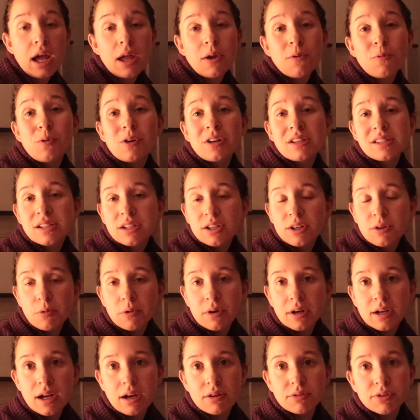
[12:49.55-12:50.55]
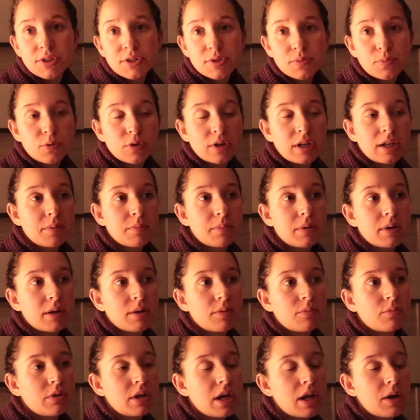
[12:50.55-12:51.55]
I was gonna work out this morning,
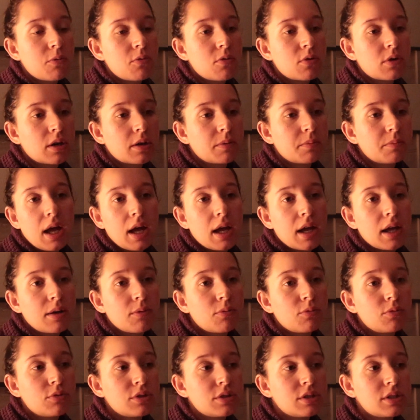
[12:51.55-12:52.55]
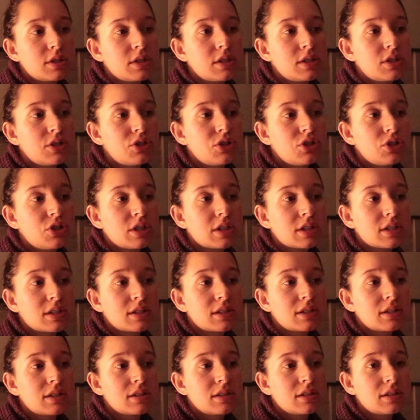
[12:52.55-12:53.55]
but when I woke up, I was
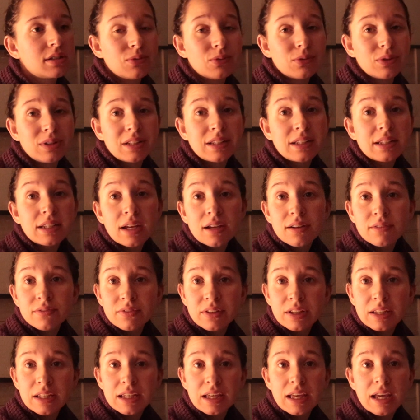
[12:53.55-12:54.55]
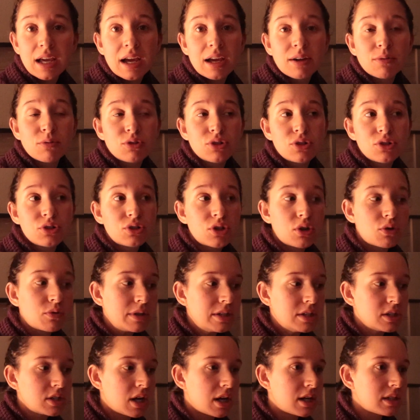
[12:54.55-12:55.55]
just really not feeling it. I was so
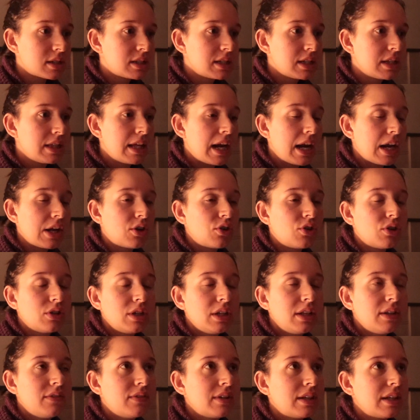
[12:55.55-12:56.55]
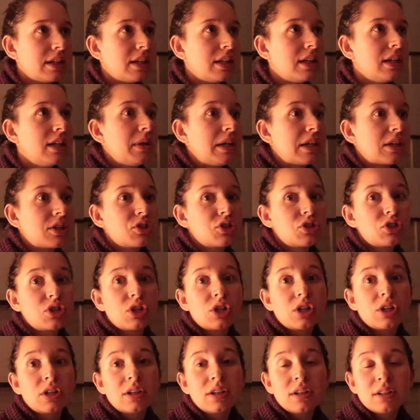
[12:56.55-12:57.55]
exhausted that I couldn't even
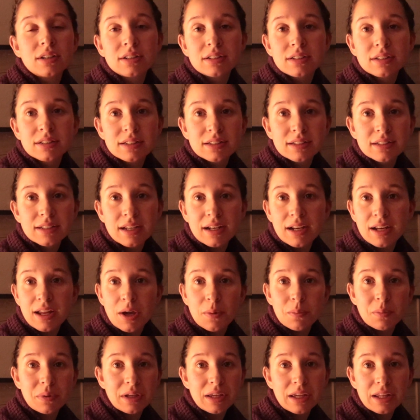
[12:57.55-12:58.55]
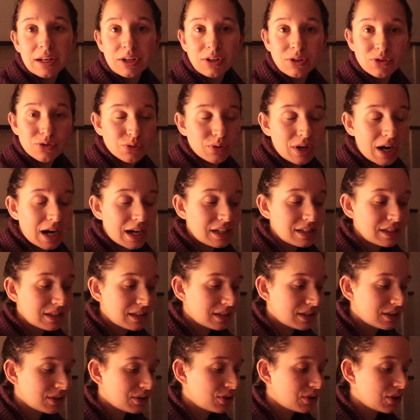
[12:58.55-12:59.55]
picture getting up and getting
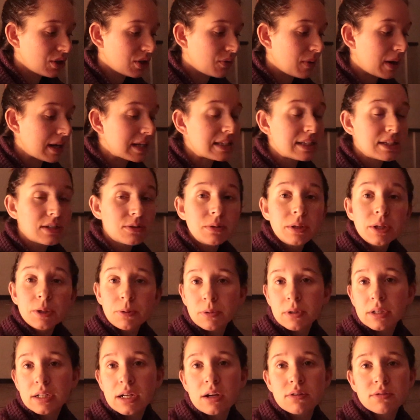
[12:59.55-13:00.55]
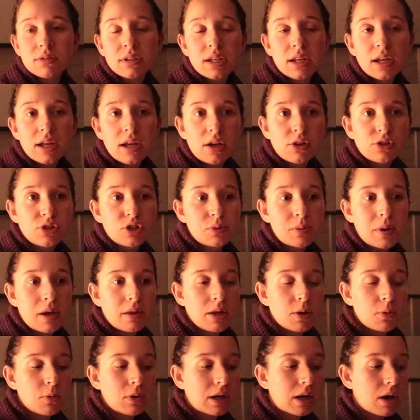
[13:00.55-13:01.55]
dressed. So I still wanna work out today. I'll just
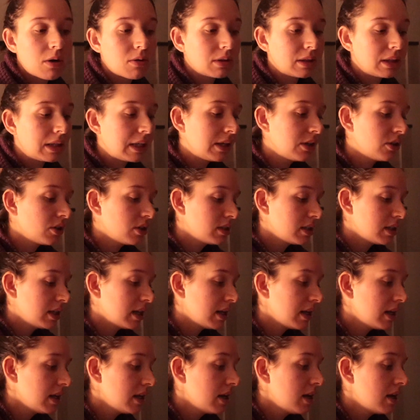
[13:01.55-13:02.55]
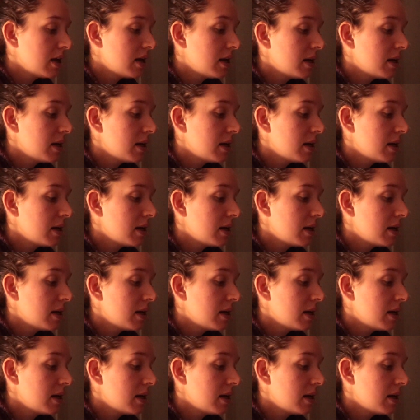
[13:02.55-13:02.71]
probably work out later today.